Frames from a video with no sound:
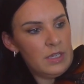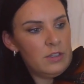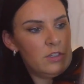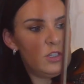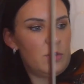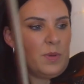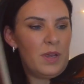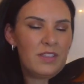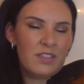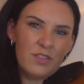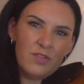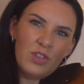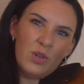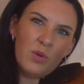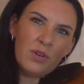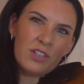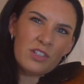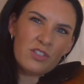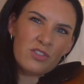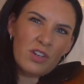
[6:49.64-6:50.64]
Depends if you
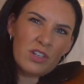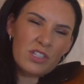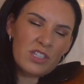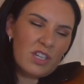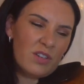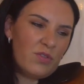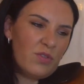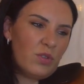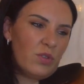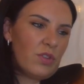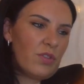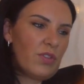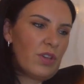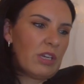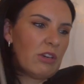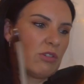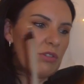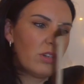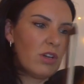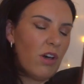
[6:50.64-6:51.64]
want to stretch that fourth
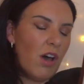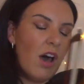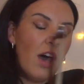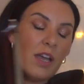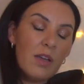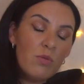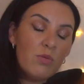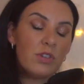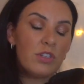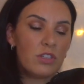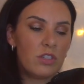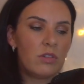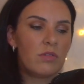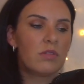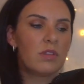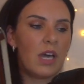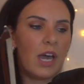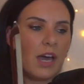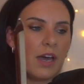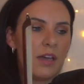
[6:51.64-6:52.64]
finger or not. I would
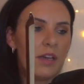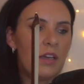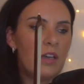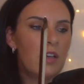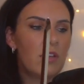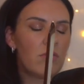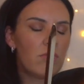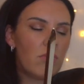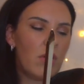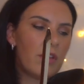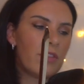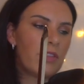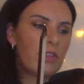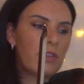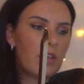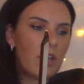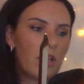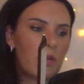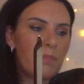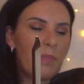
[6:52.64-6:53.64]
do that rather
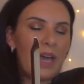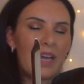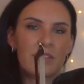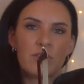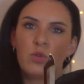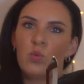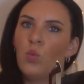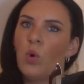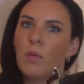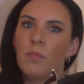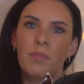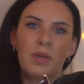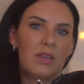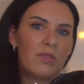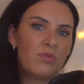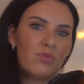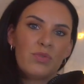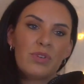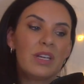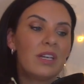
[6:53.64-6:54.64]
than going back to 1, but
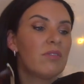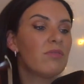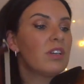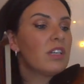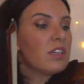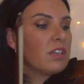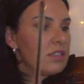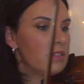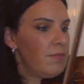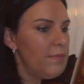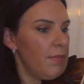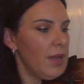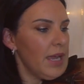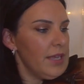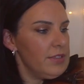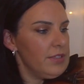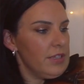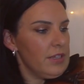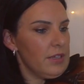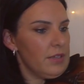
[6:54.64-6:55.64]
it really, really doesn't
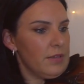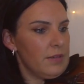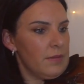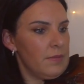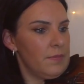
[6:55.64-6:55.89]
matter.